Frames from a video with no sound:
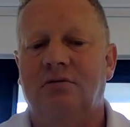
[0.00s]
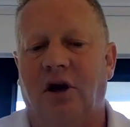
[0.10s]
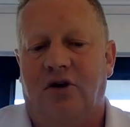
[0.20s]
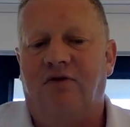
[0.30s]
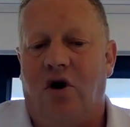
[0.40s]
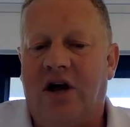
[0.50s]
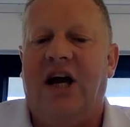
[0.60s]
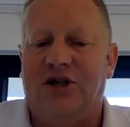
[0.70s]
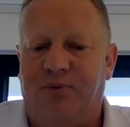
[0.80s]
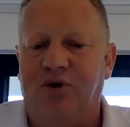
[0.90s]
like you've got
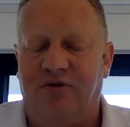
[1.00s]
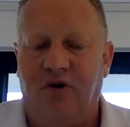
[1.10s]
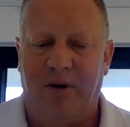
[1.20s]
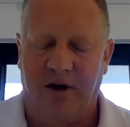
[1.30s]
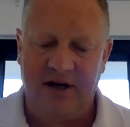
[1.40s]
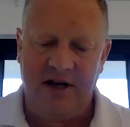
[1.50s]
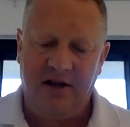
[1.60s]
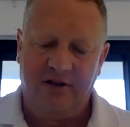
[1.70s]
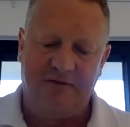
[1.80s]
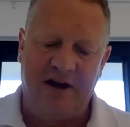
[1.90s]
cash point of view, but
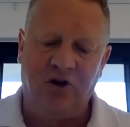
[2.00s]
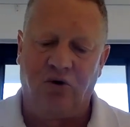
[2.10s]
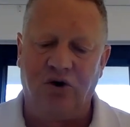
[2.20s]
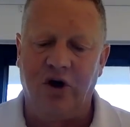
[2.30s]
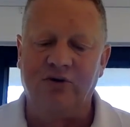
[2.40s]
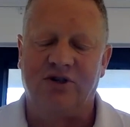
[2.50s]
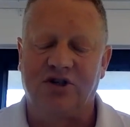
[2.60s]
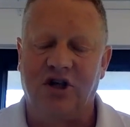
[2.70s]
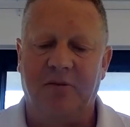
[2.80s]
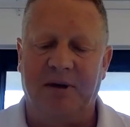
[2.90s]
the vendor knows
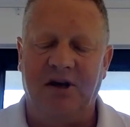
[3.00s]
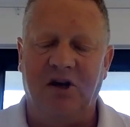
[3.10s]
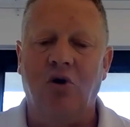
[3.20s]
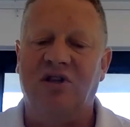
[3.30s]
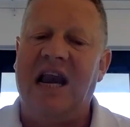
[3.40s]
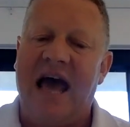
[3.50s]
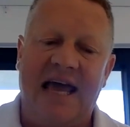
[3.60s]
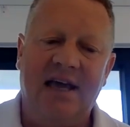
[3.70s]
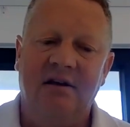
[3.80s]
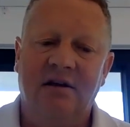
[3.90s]
there's going to be no
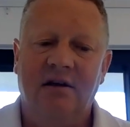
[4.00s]
delay,